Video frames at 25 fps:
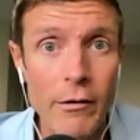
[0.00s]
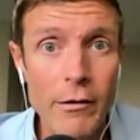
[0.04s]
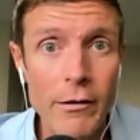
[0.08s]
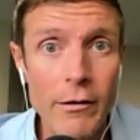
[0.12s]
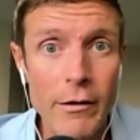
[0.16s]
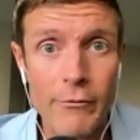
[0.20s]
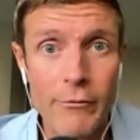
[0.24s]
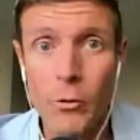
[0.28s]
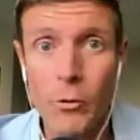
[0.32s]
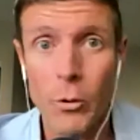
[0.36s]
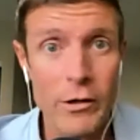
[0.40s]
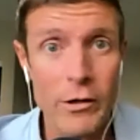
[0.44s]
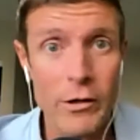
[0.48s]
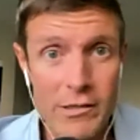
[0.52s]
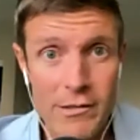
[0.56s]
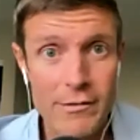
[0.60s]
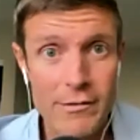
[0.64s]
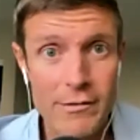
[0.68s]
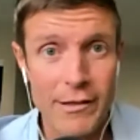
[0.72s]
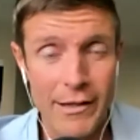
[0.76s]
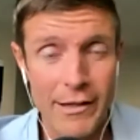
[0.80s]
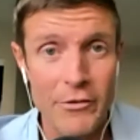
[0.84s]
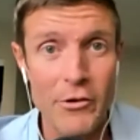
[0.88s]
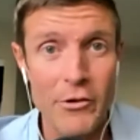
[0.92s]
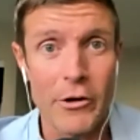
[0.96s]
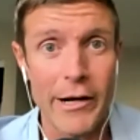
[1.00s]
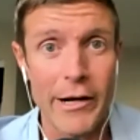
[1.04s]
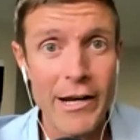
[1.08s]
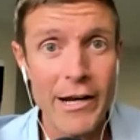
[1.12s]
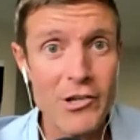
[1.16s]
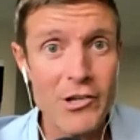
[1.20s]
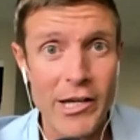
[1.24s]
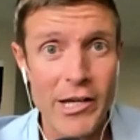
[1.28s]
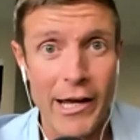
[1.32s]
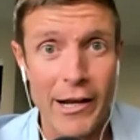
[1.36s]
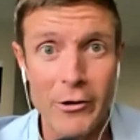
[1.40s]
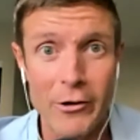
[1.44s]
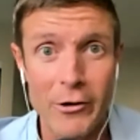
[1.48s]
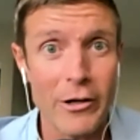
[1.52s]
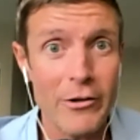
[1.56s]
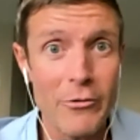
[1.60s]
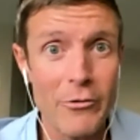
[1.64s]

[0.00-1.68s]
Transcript: Of course, in their age category.